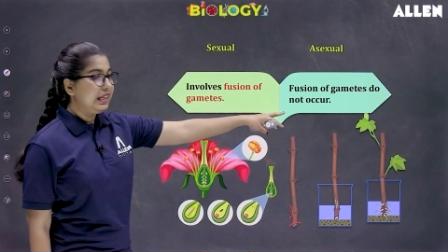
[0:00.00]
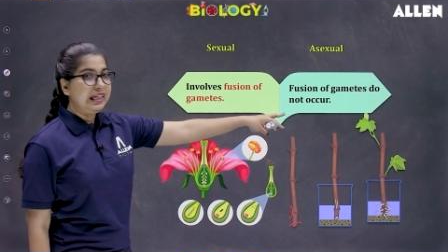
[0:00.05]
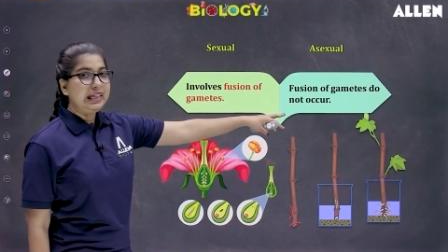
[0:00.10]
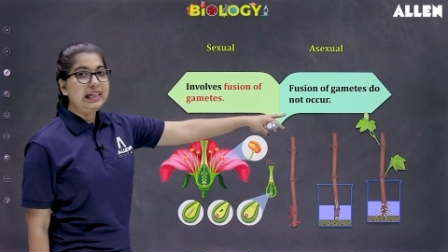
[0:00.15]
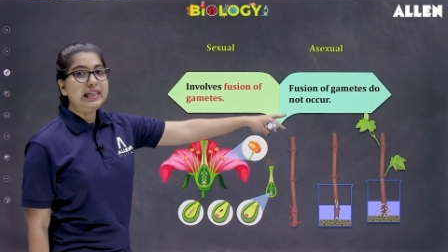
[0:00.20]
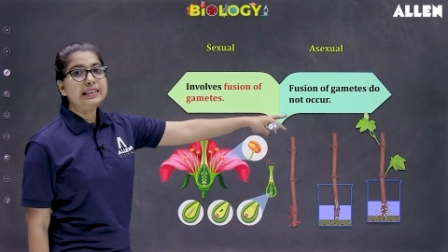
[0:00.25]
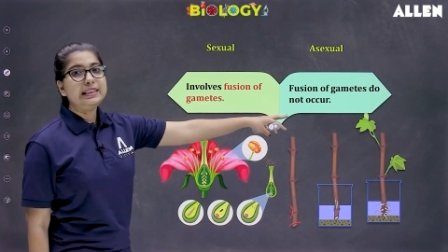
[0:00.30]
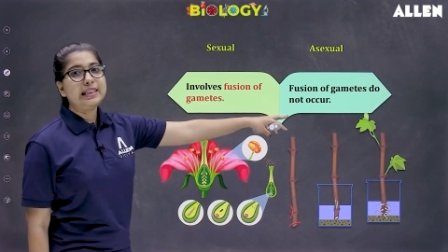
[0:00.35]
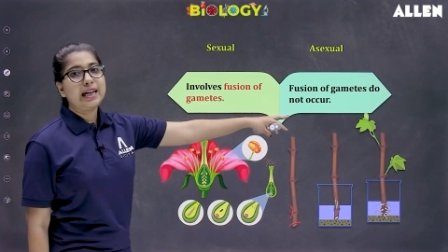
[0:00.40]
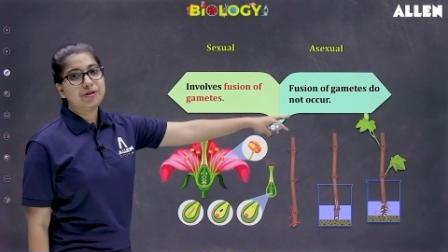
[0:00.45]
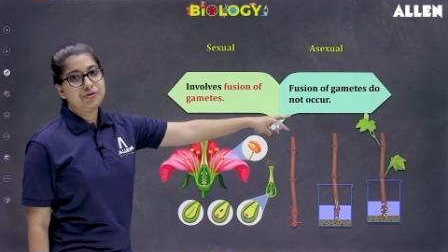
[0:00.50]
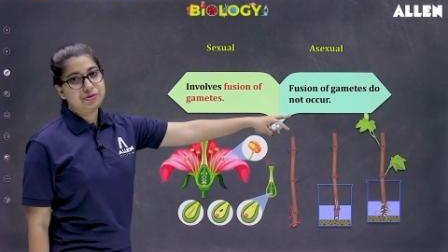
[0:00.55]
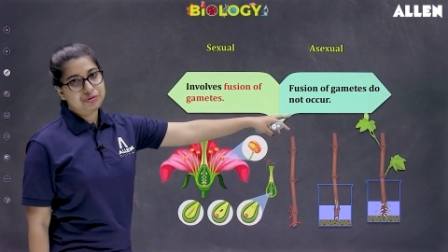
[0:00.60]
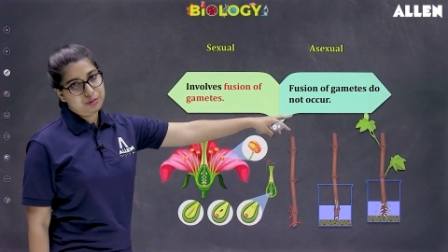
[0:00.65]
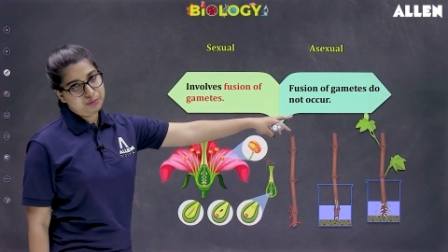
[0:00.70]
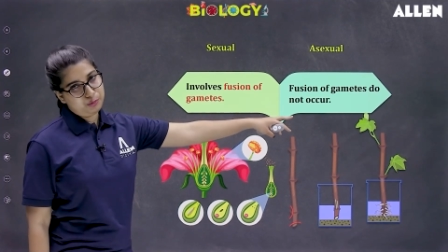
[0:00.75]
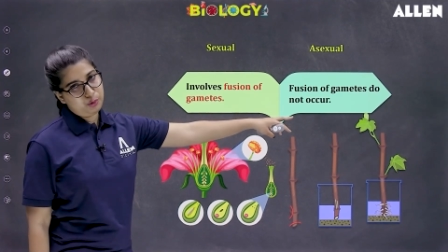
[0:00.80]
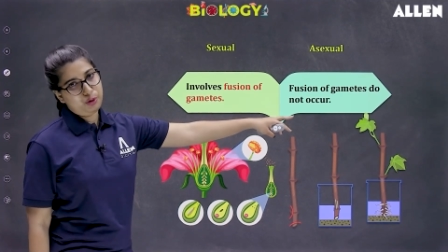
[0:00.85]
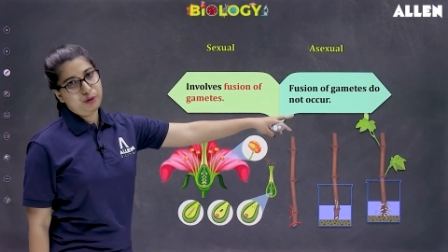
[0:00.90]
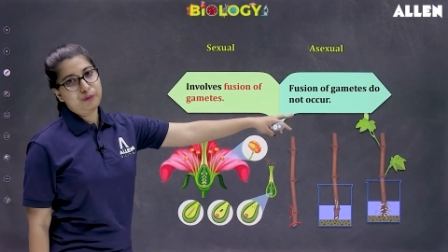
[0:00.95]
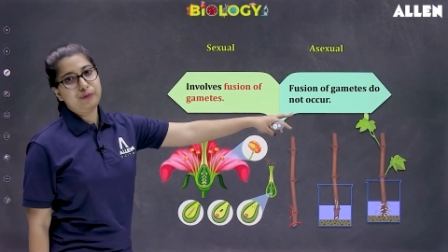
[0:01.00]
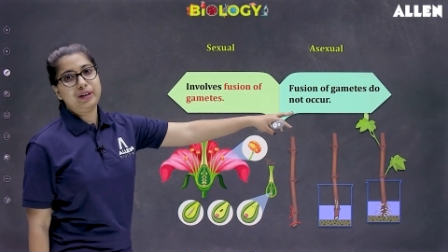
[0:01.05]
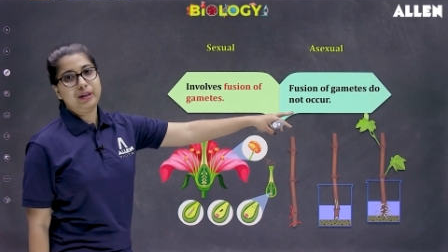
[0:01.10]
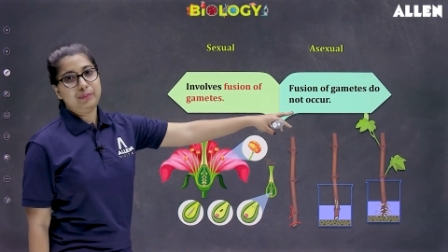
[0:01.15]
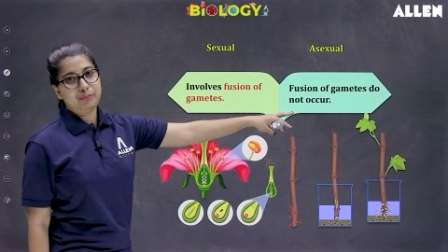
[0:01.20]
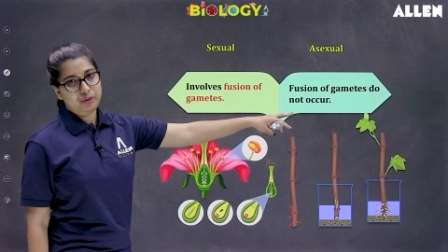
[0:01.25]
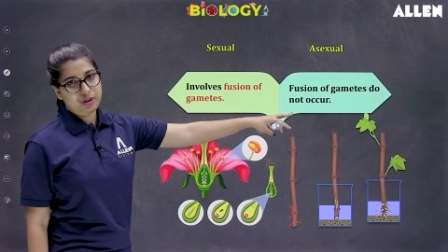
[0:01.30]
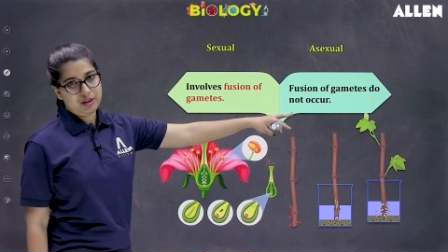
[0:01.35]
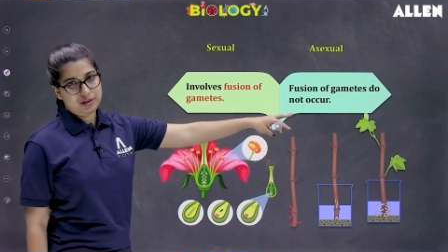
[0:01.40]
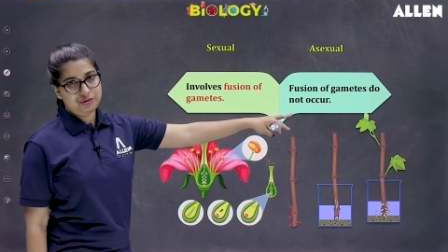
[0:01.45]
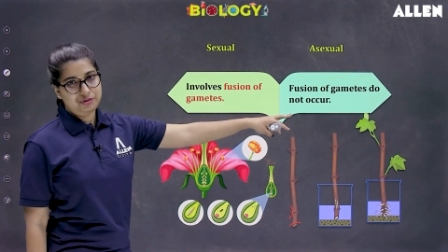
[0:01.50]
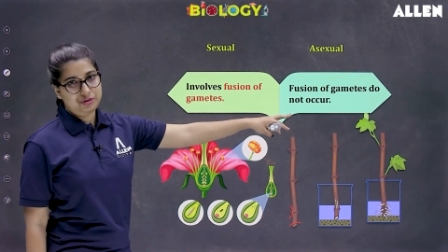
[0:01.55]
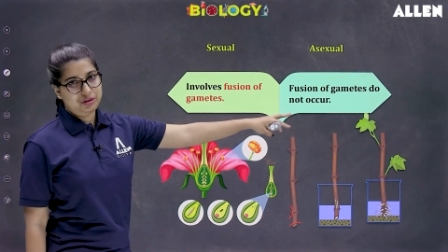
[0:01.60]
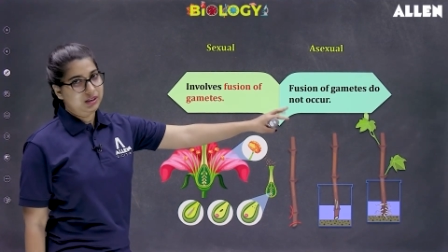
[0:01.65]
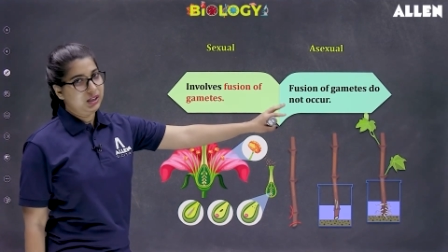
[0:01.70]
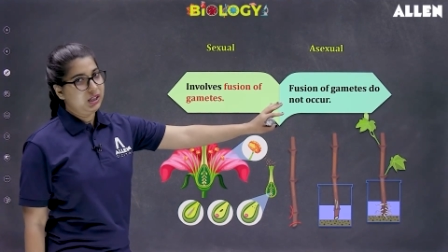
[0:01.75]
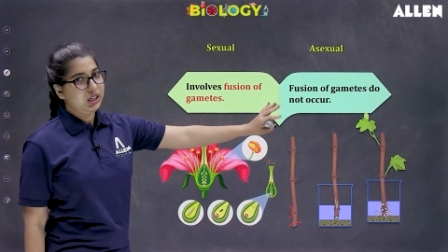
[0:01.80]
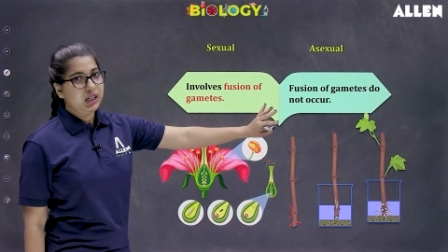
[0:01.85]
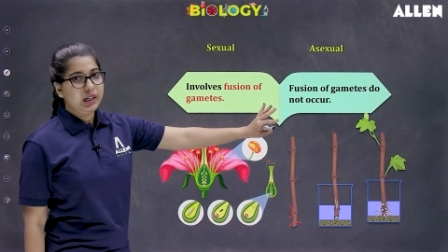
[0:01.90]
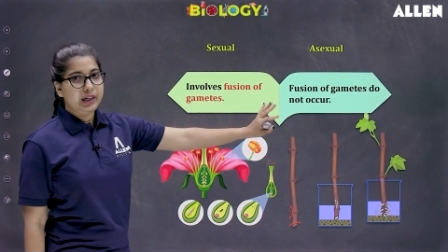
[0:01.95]
Asexual mode of reproduction.
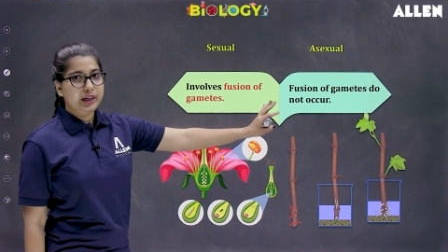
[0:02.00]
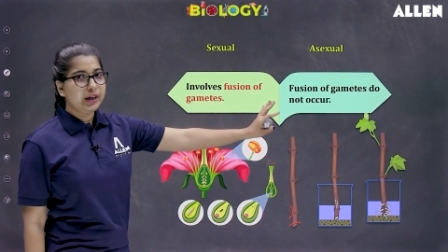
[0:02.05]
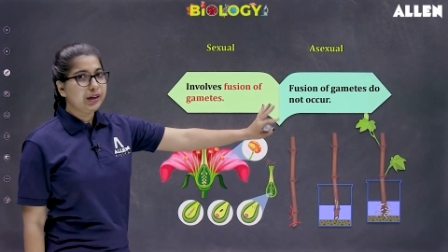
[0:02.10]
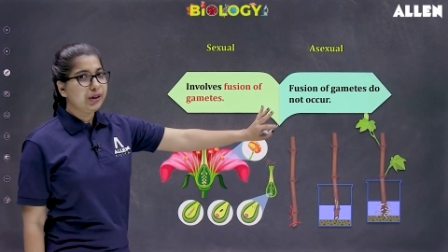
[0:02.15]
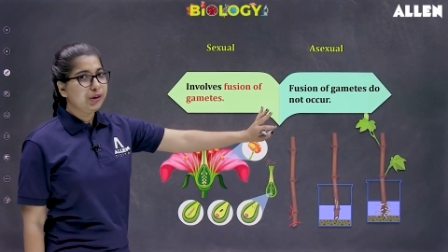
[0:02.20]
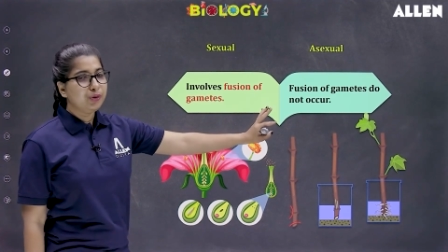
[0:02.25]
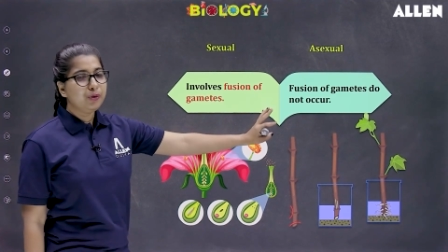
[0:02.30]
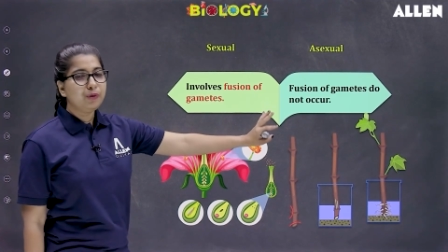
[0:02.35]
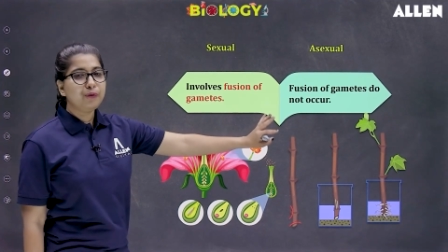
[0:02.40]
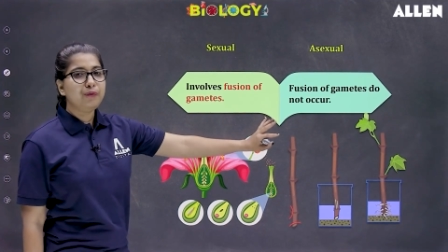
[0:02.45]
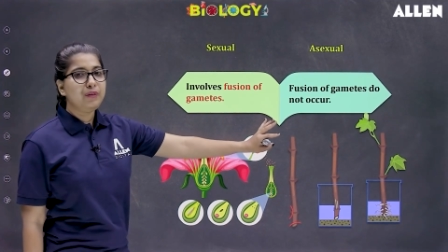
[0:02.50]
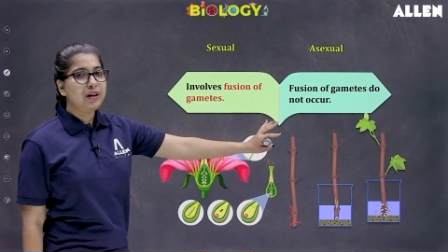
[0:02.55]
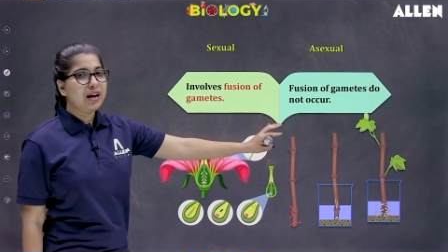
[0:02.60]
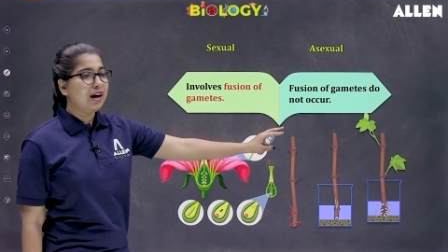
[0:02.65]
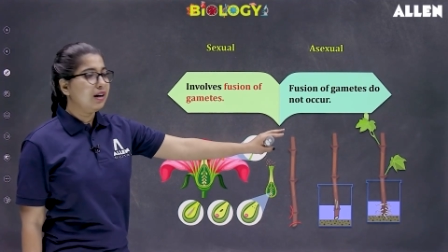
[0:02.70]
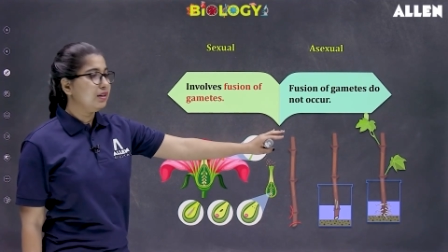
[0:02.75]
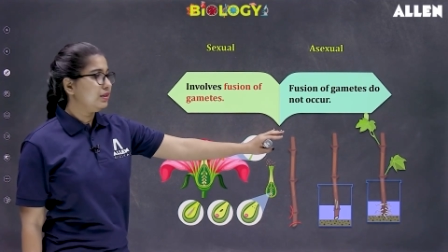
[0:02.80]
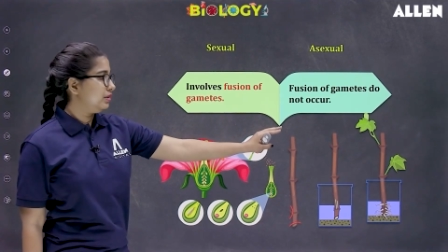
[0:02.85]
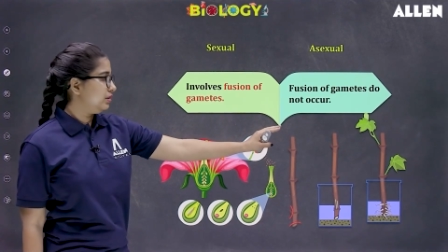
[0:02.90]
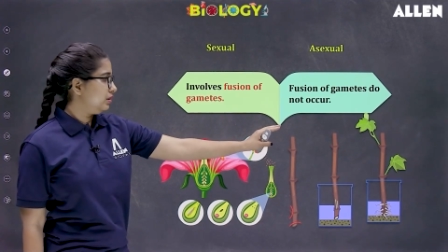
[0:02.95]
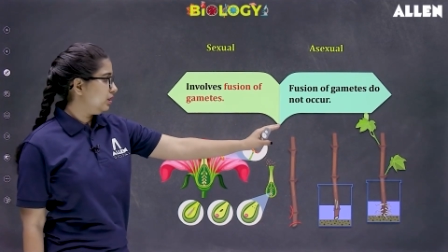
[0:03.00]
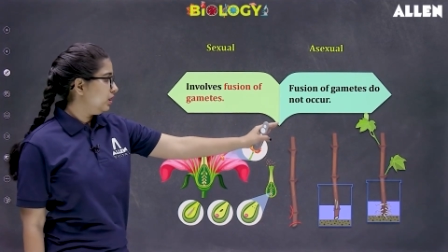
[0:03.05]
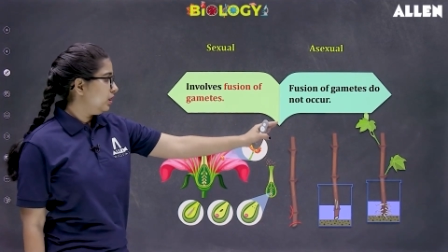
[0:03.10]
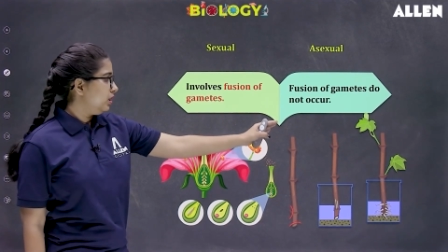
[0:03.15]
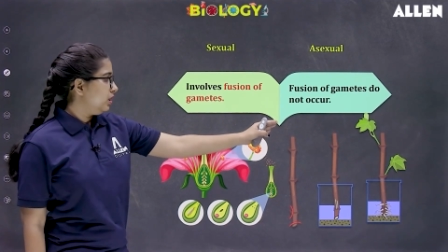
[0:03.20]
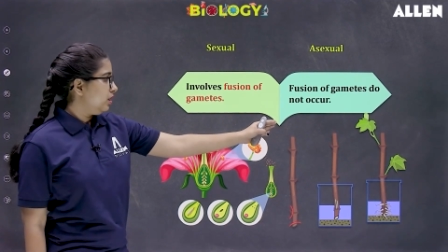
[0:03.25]
Here no flowers